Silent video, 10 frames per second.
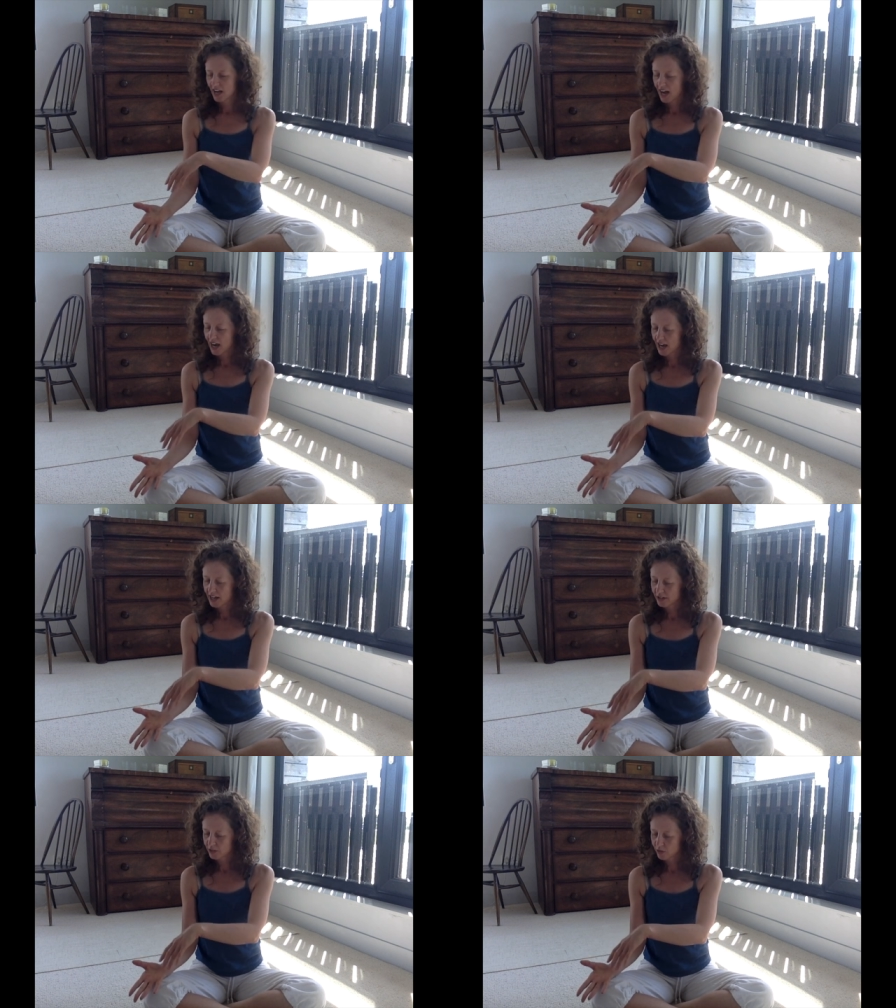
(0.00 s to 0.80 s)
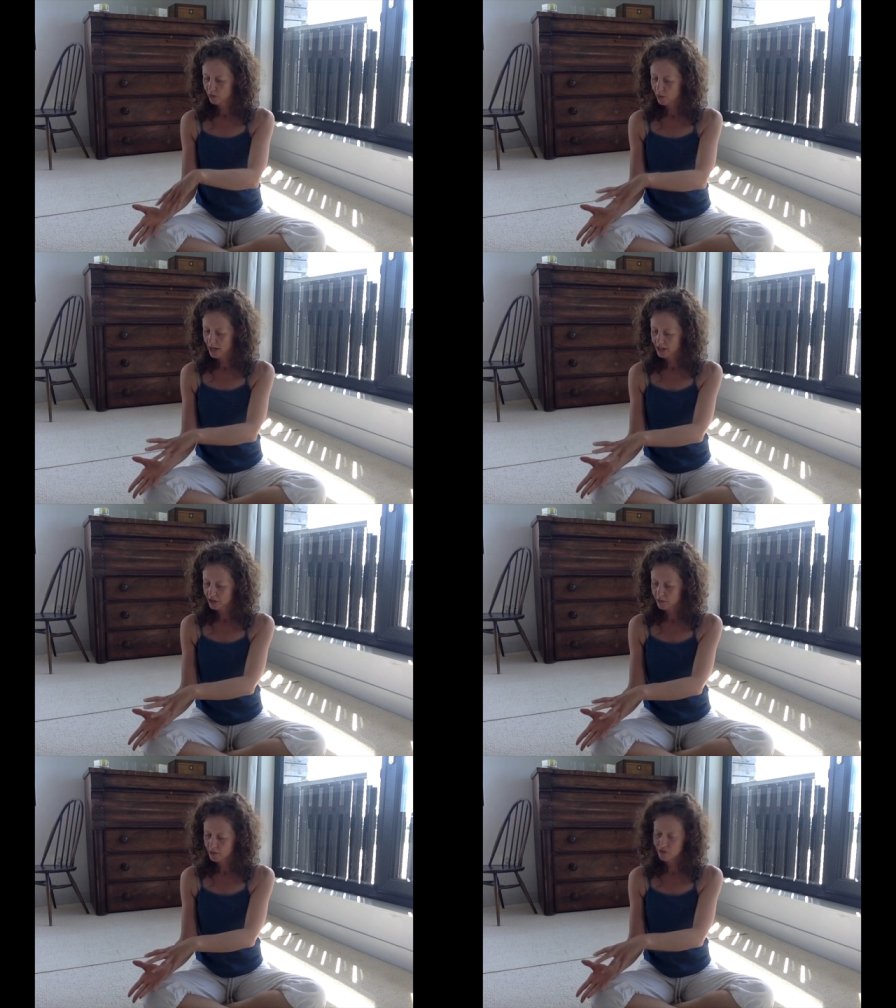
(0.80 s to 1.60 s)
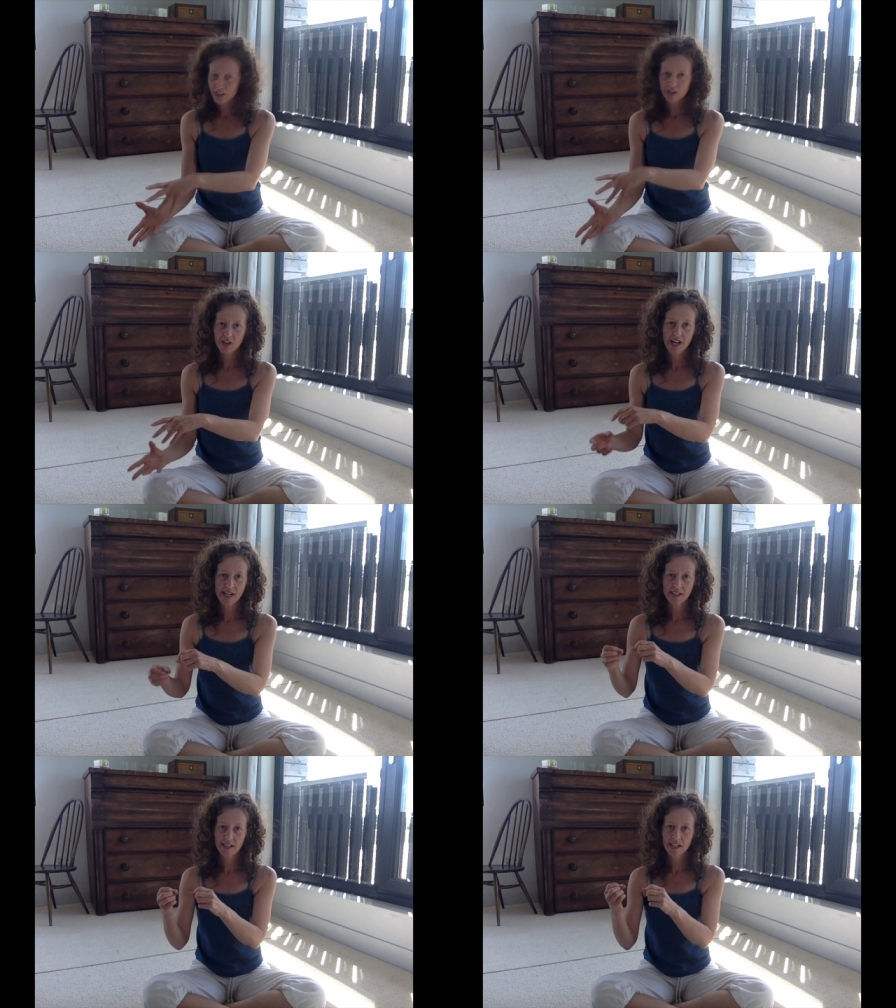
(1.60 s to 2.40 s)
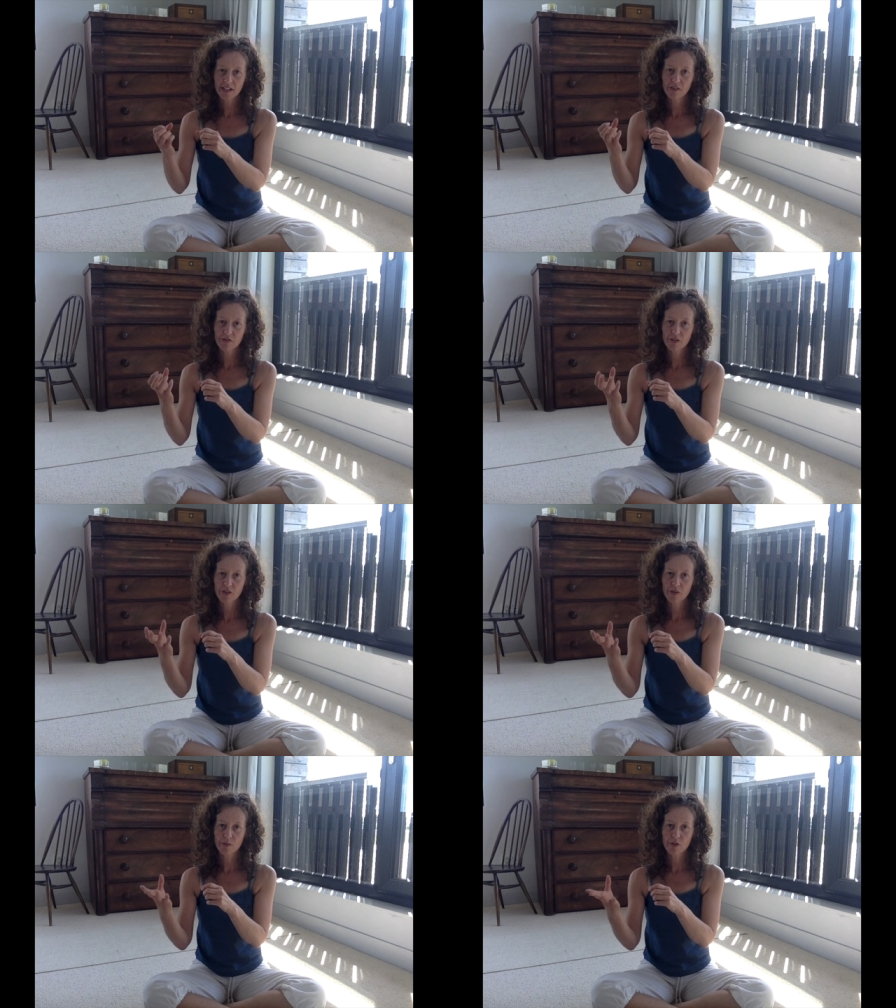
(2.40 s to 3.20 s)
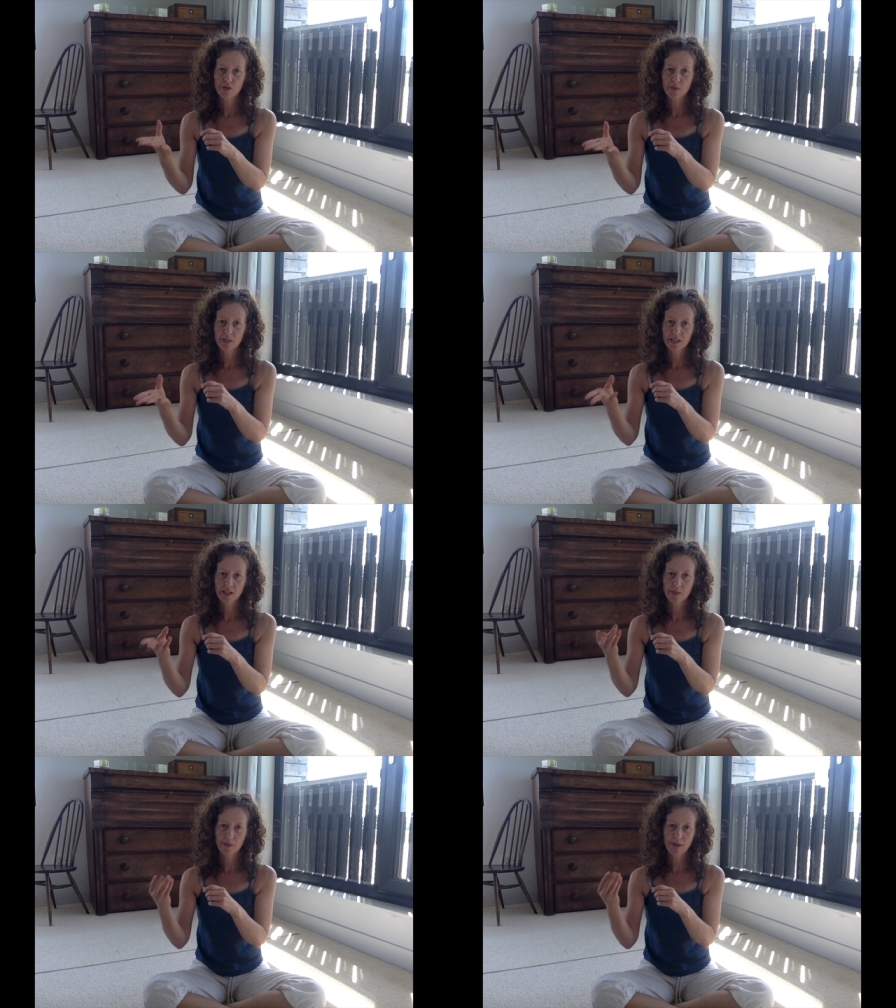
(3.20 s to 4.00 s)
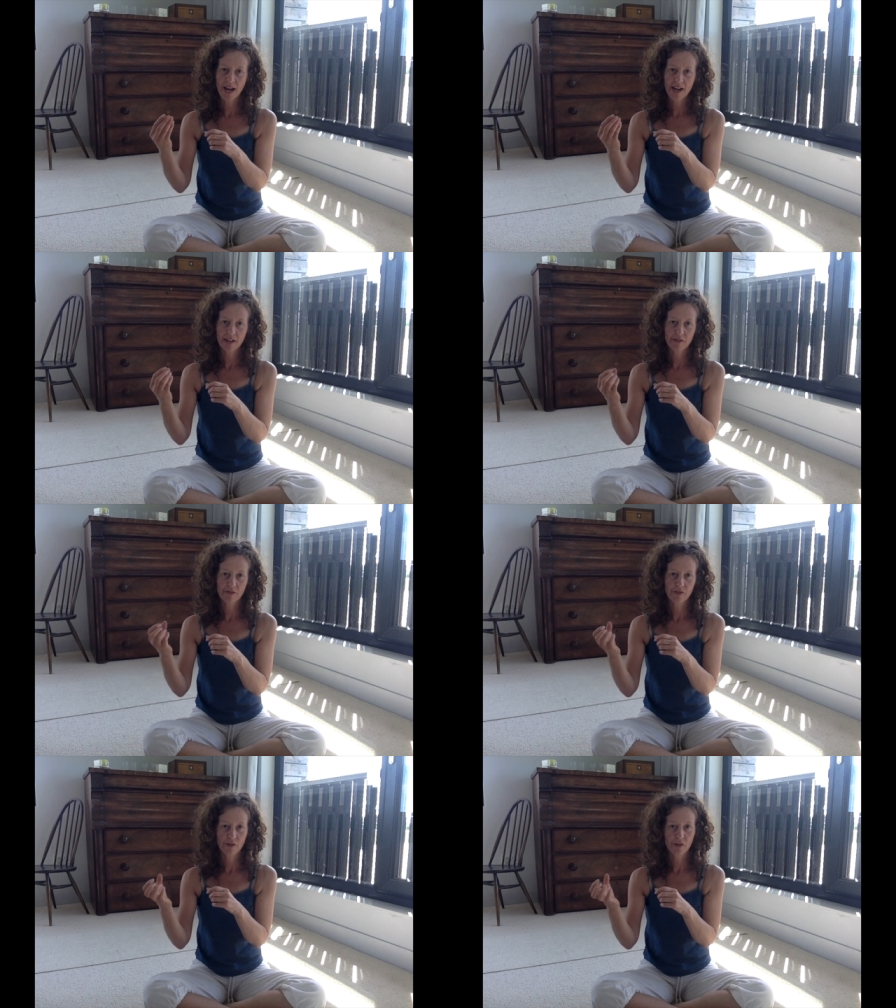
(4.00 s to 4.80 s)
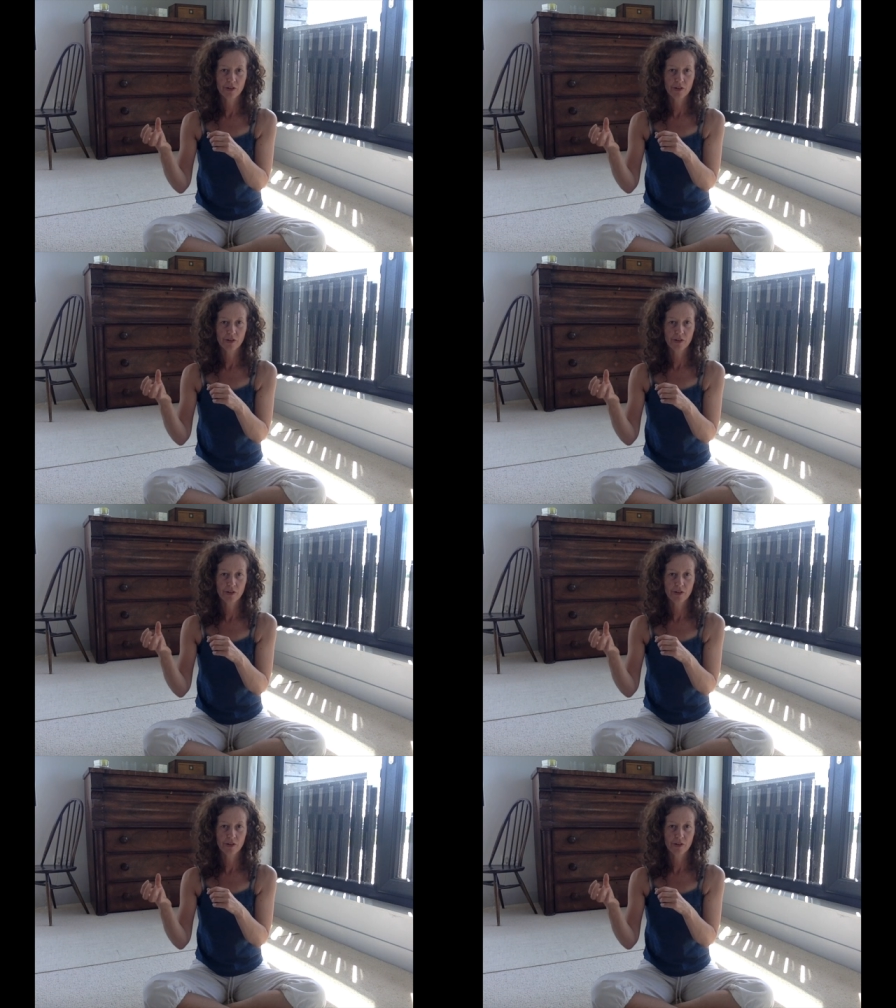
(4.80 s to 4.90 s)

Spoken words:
And when you're moving, try and think of the movement coming back and forth.